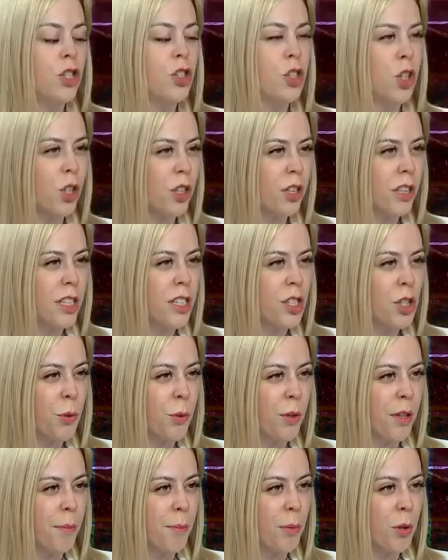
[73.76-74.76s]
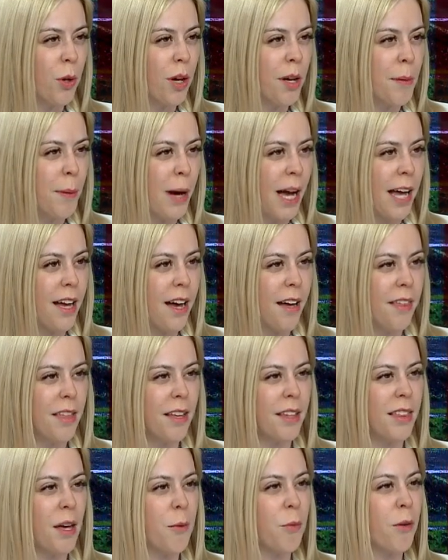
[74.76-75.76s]
journalists who were employed by, I
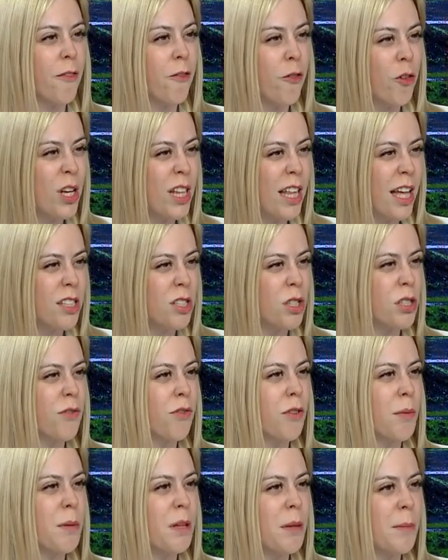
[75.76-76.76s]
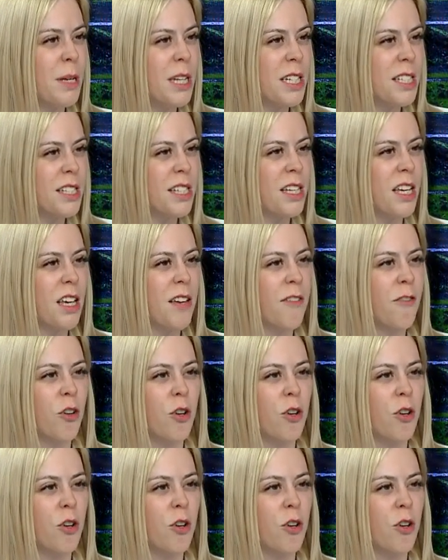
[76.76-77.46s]
think they were freelancers for BBC,